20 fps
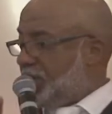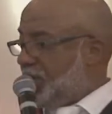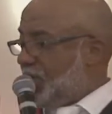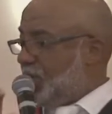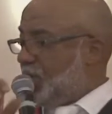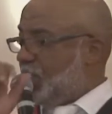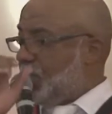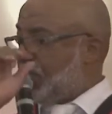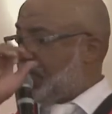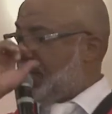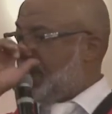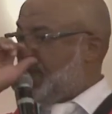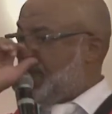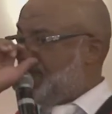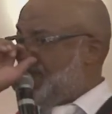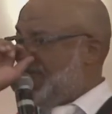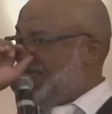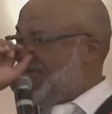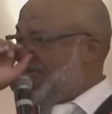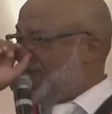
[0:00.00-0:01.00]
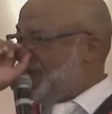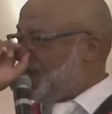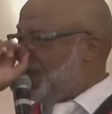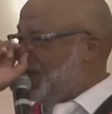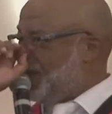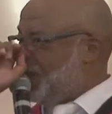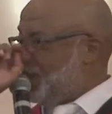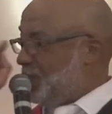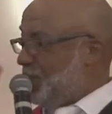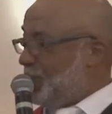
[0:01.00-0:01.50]
Oh, okay, that means I
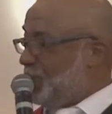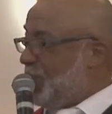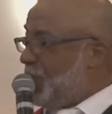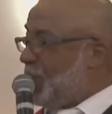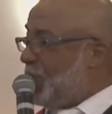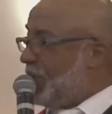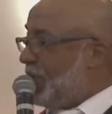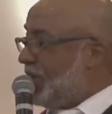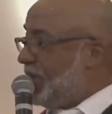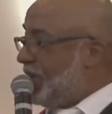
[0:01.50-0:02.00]
trust you with more.